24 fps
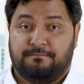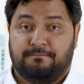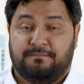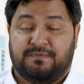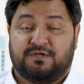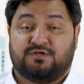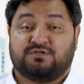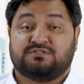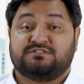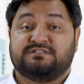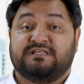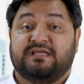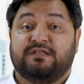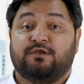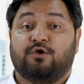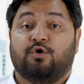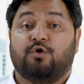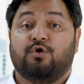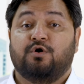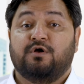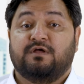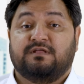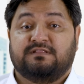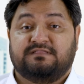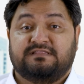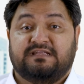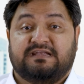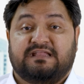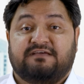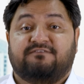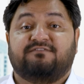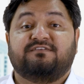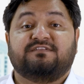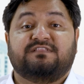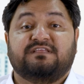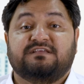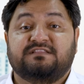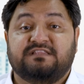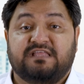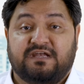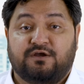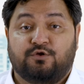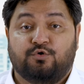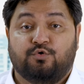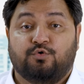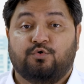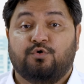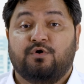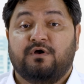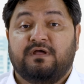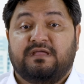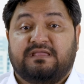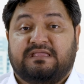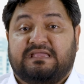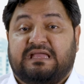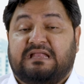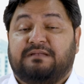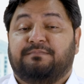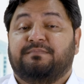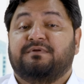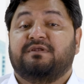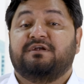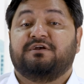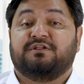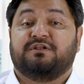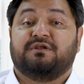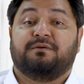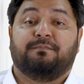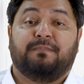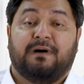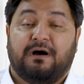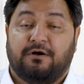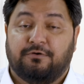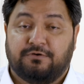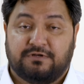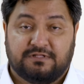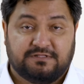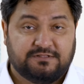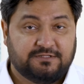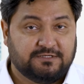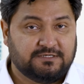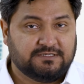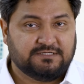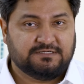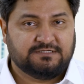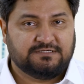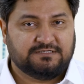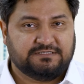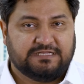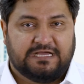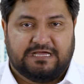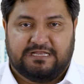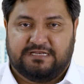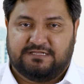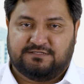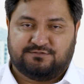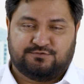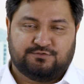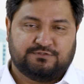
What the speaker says: because they know that everything they do can be written about in the diary.